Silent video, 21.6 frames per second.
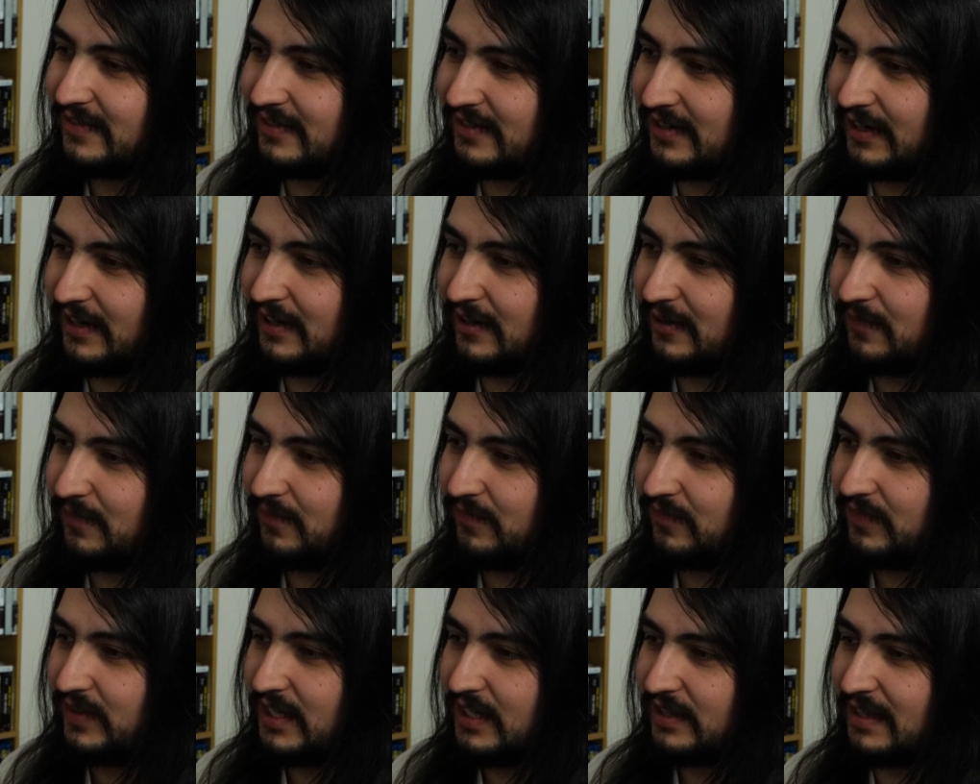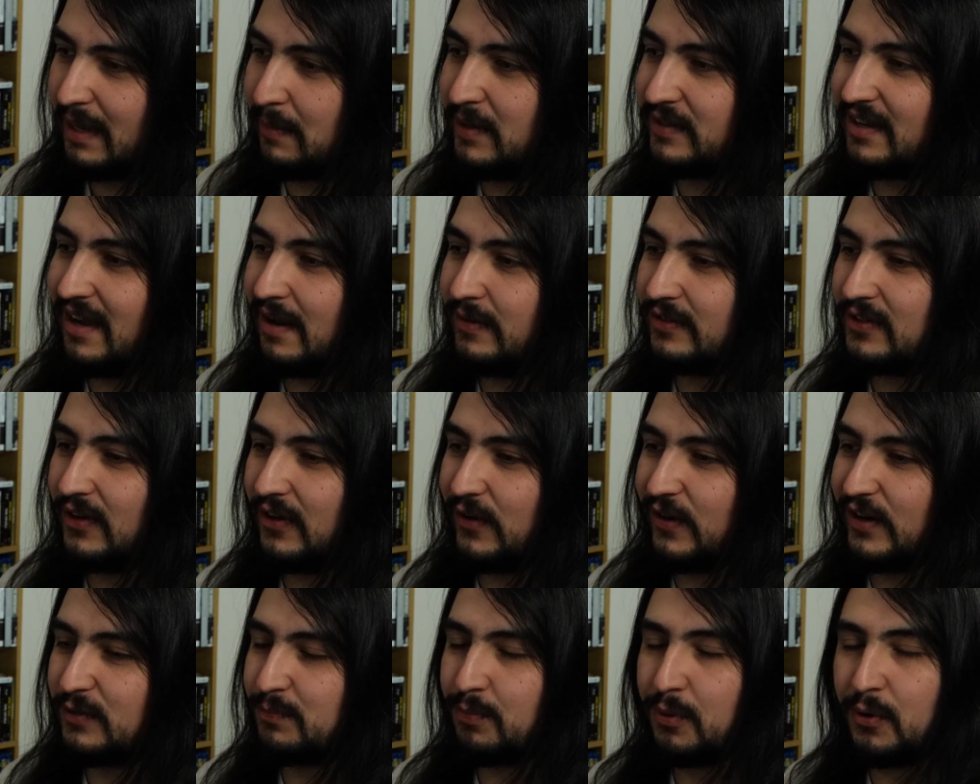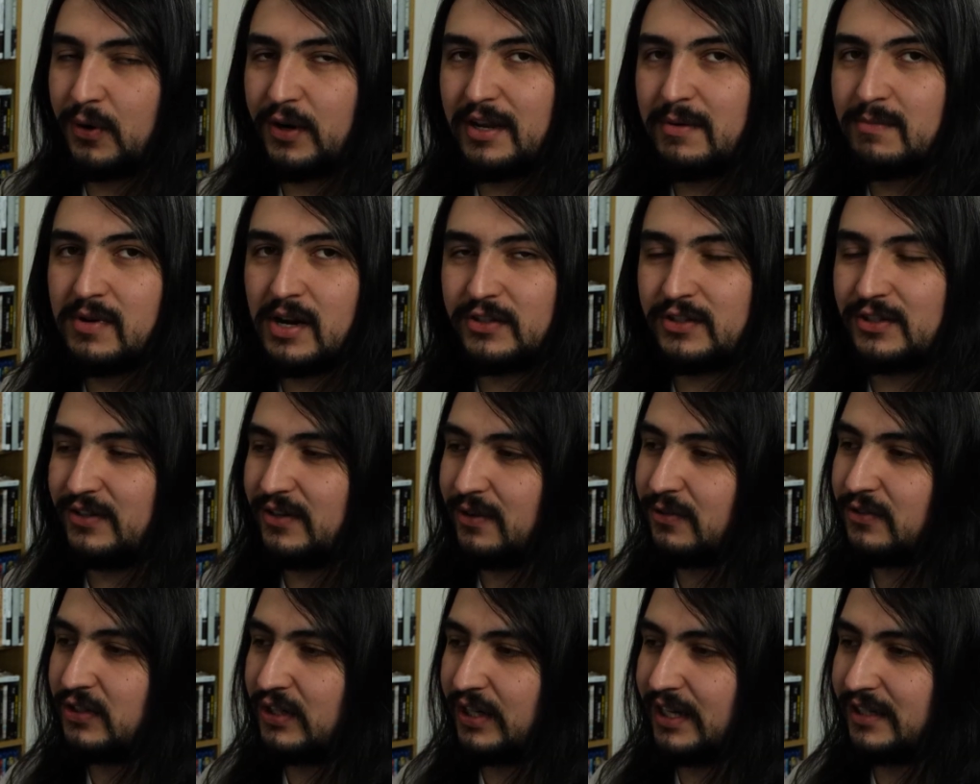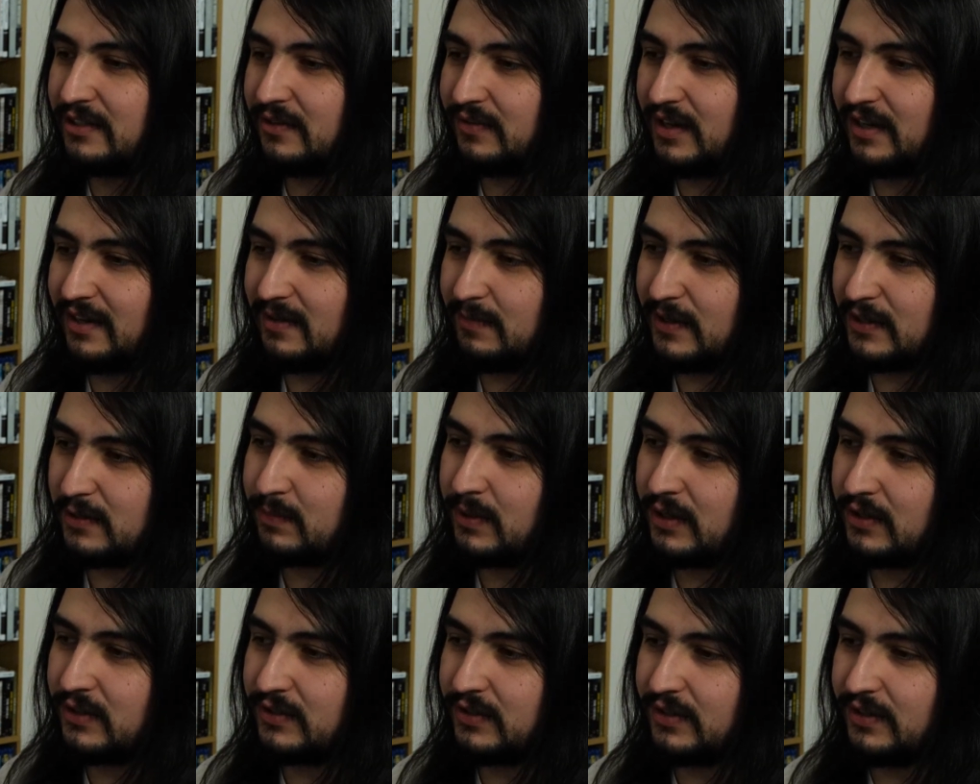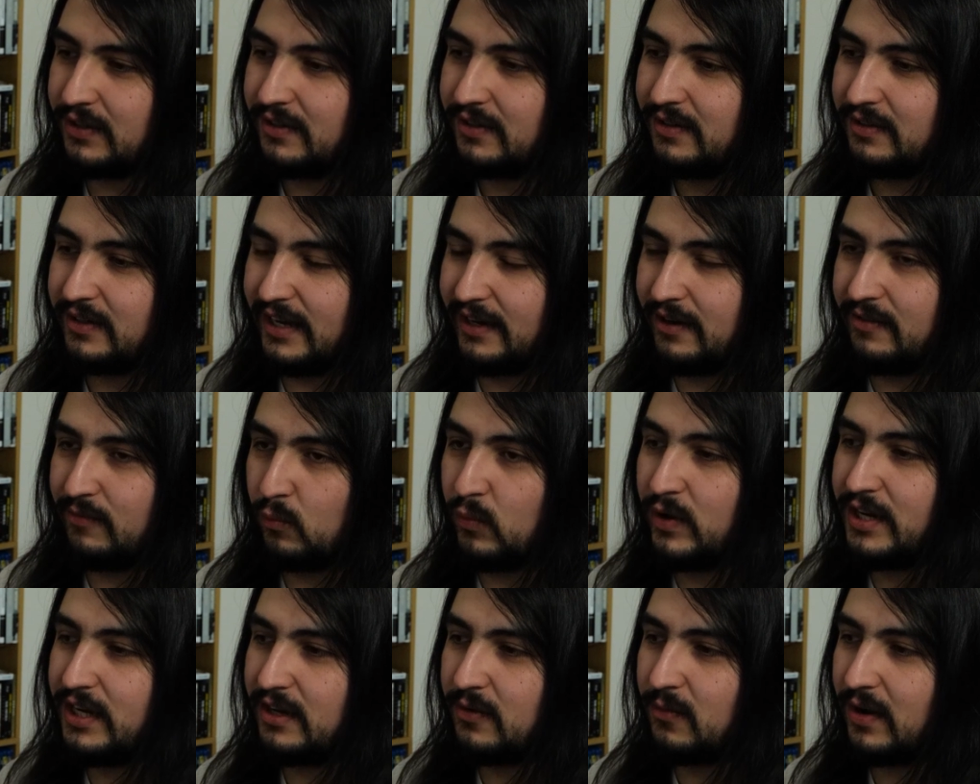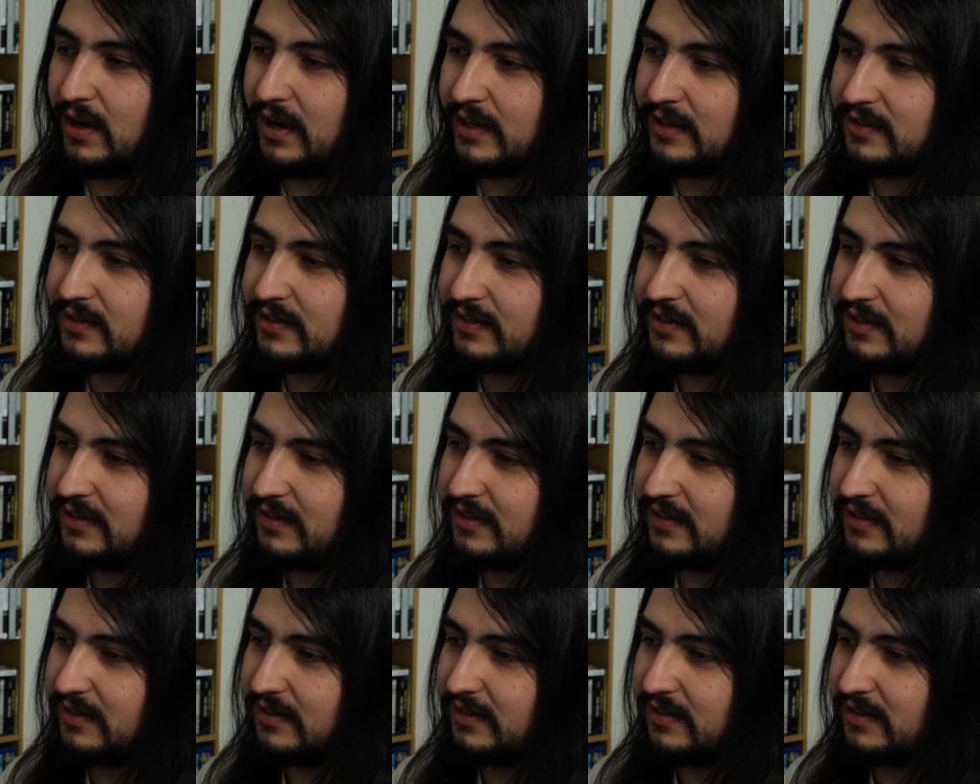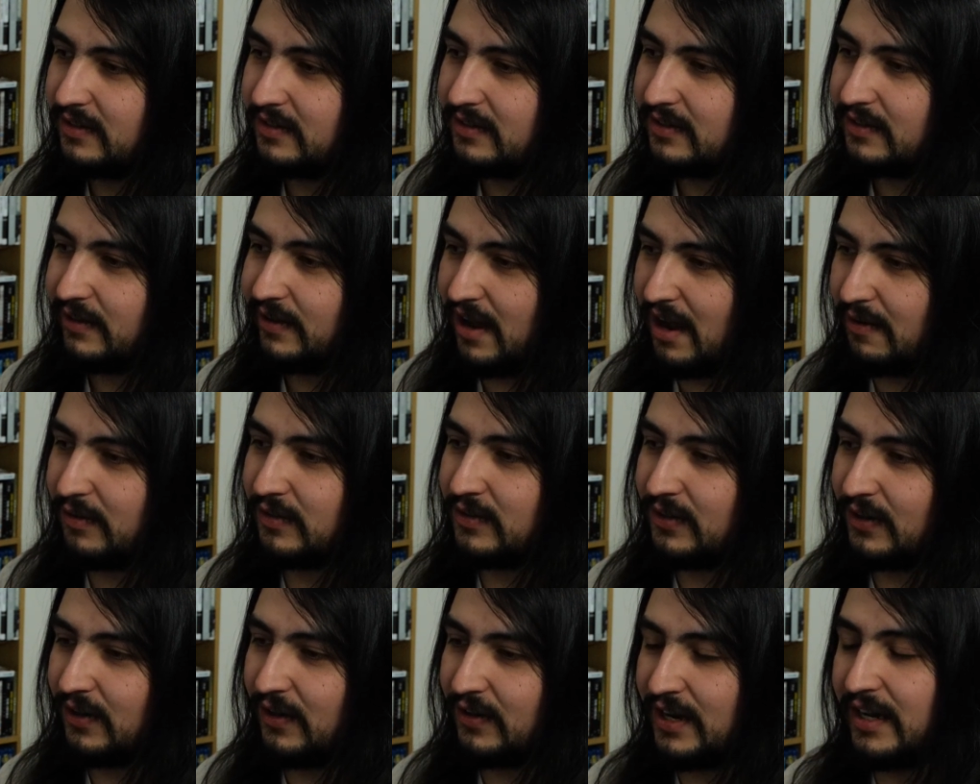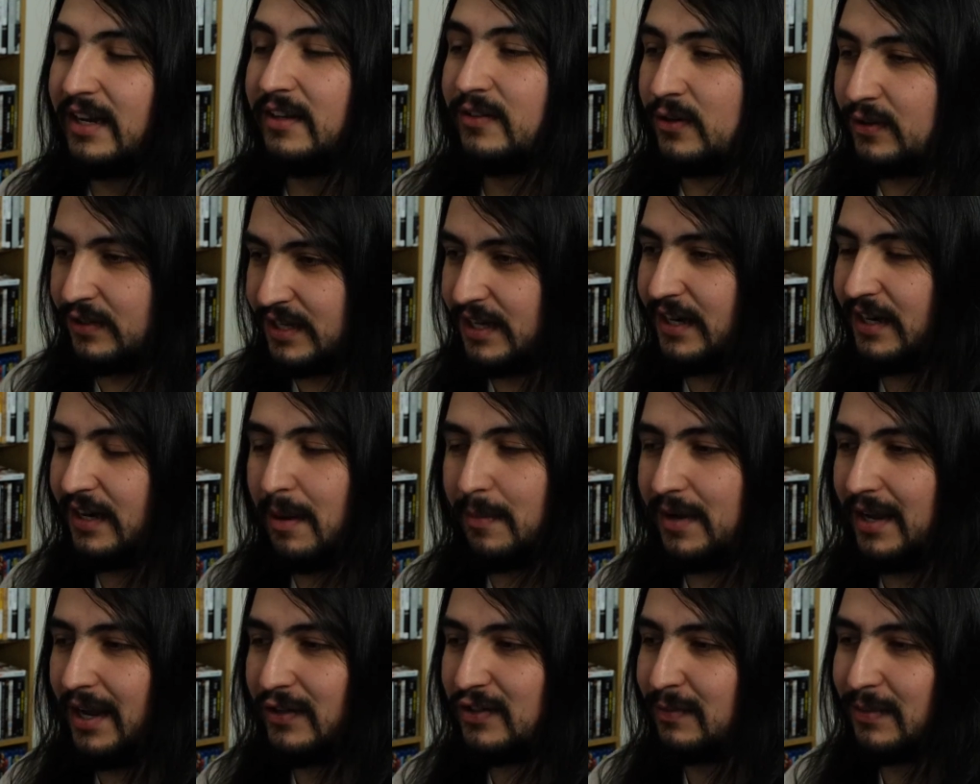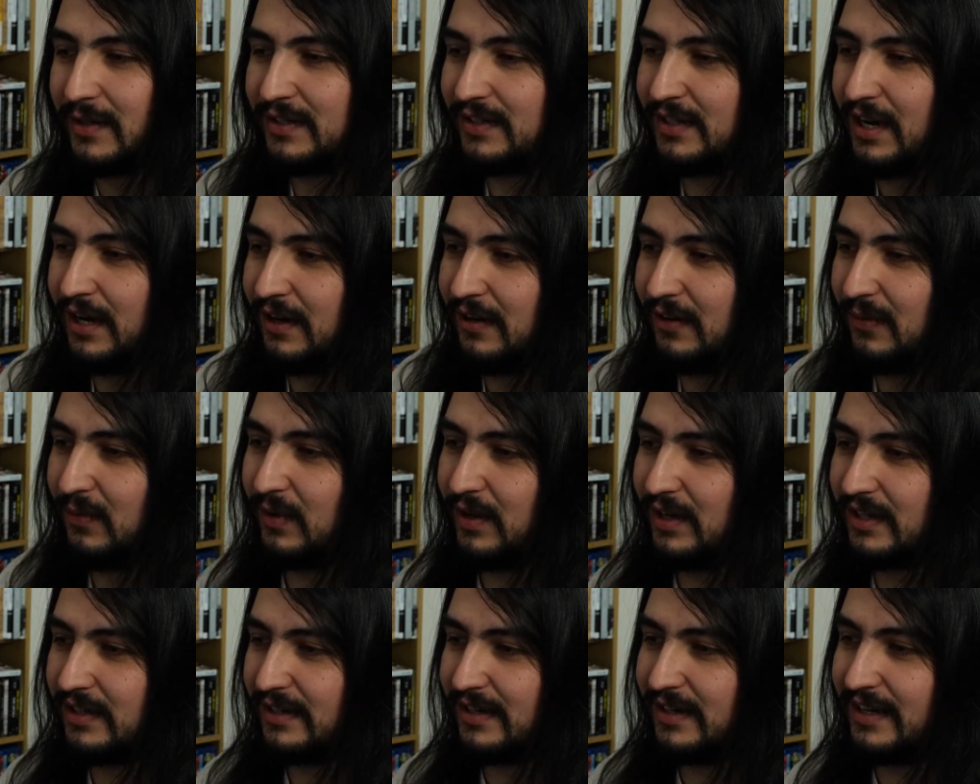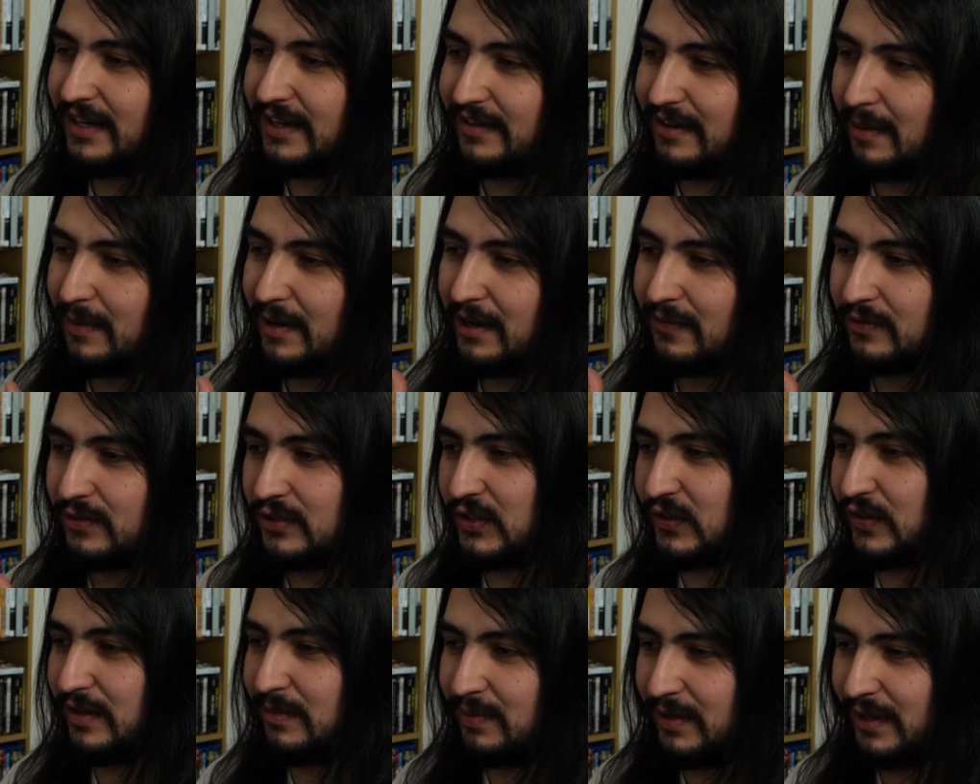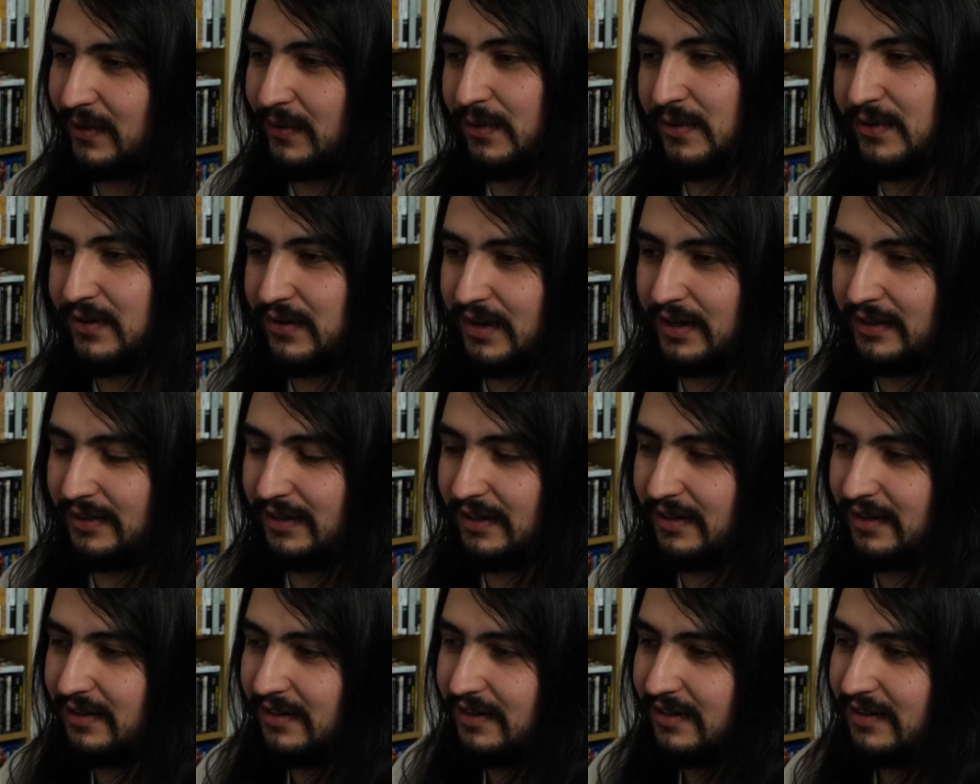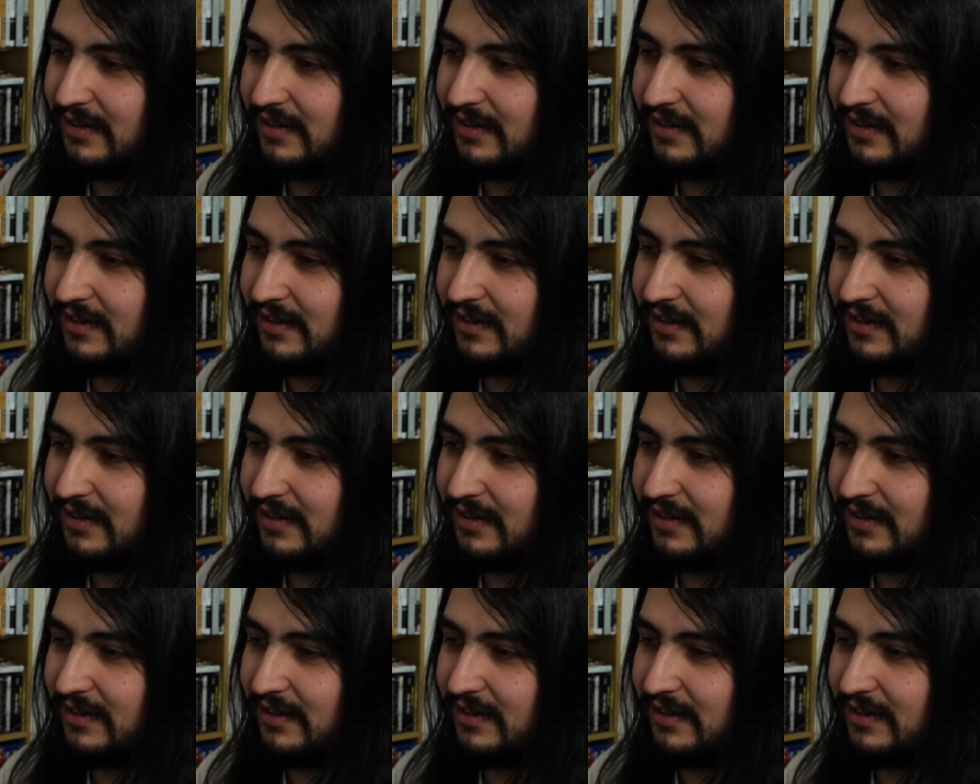Okay. That means Avatar has pretty much no chance of getting Best Picture, like, winning-wise. Avatar. Okay, it's getting a nomination, but it's not going to win, because they didn't get nominated for screenplay or directing.